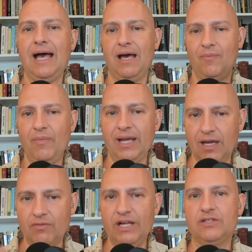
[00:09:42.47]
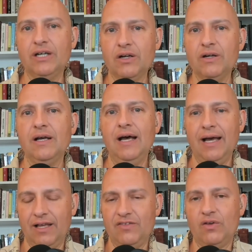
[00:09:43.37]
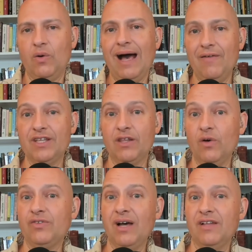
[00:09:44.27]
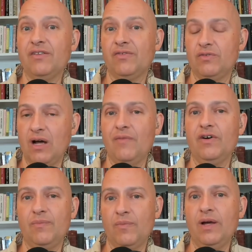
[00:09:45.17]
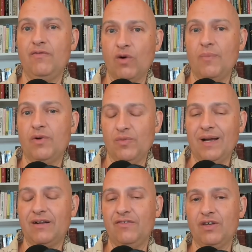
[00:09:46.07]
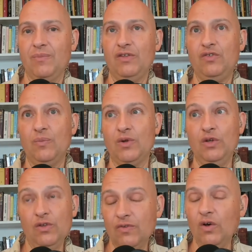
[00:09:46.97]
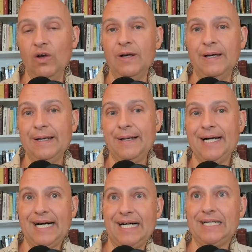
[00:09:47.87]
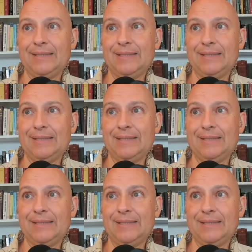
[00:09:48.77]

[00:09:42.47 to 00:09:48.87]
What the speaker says: might get re-triggered. And so having those kinds of trauma-informed perspectives can be super useful. That's